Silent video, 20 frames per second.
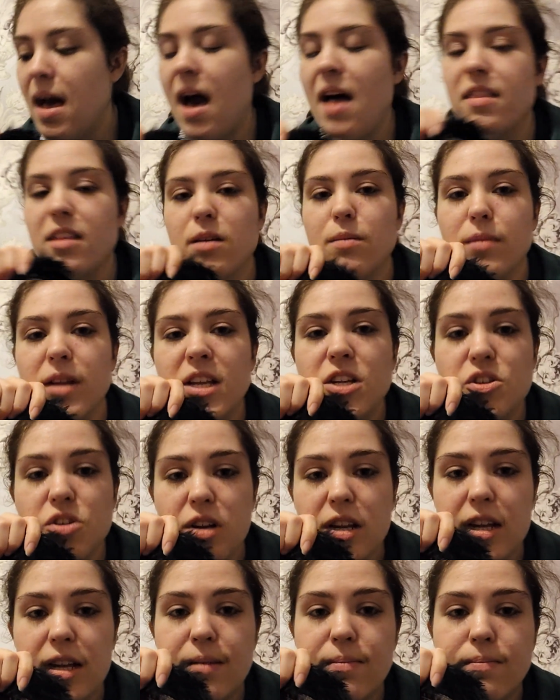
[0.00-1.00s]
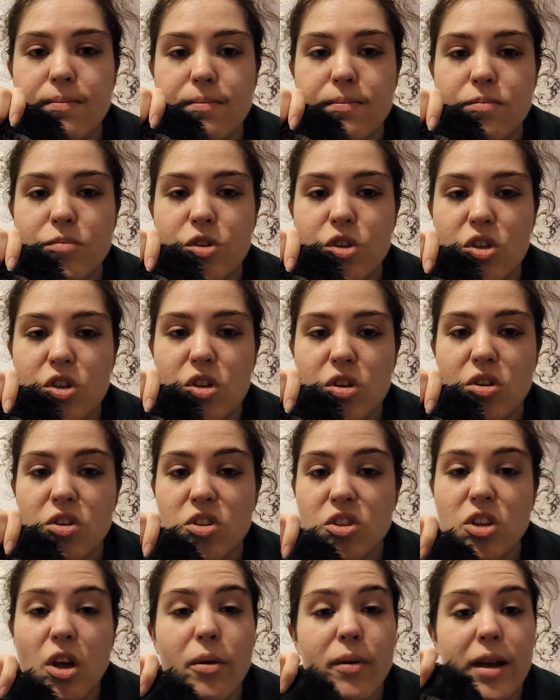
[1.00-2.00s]
And then I'm literally just going to
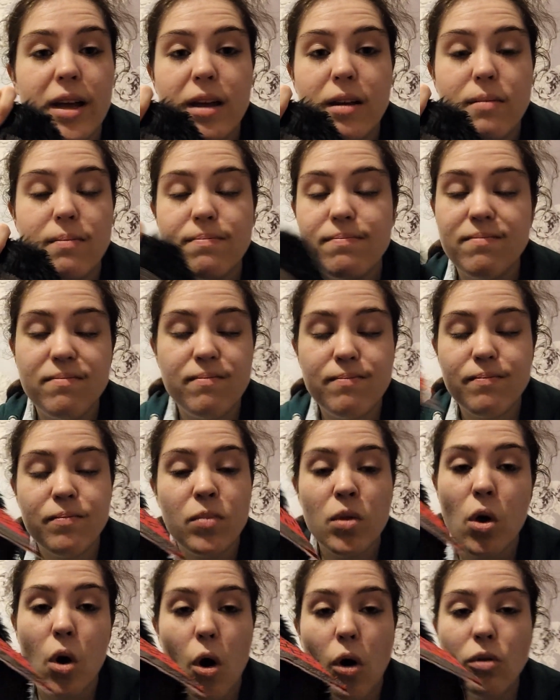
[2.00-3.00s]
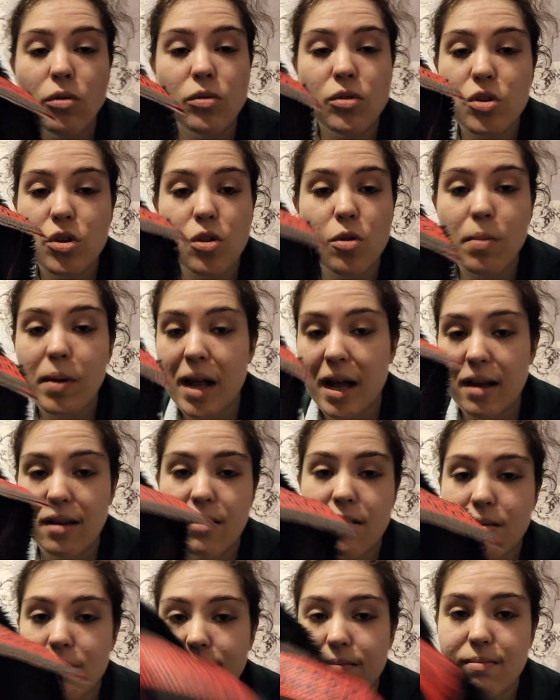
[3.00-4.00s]
sew it onto the
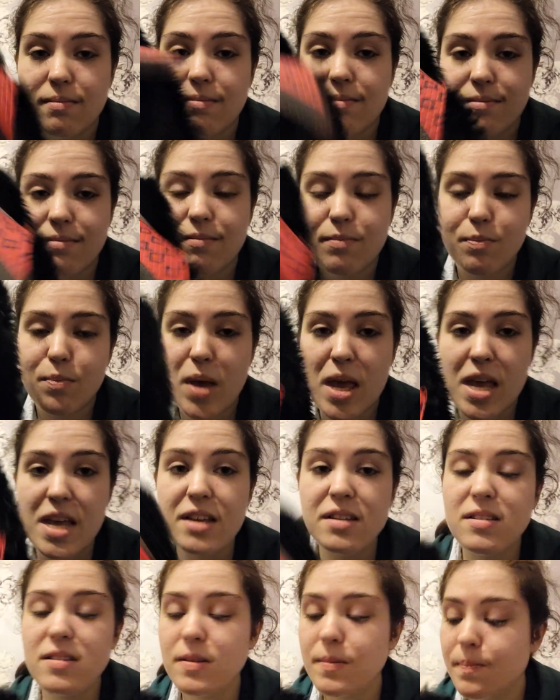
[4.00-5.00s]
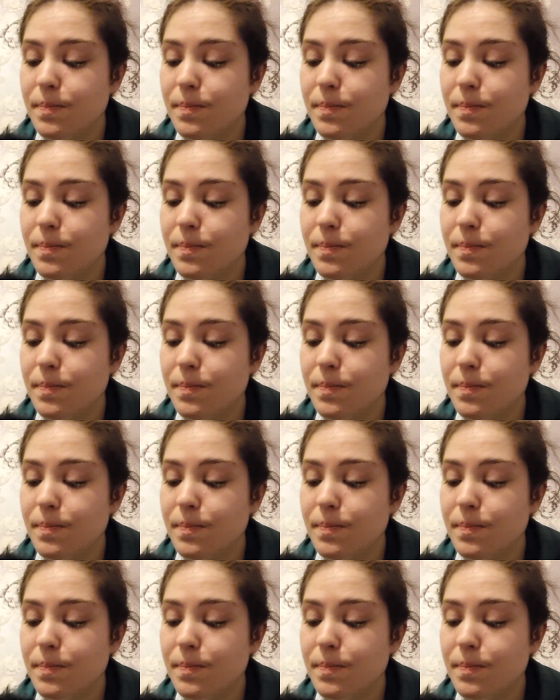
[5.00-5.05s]
black piece,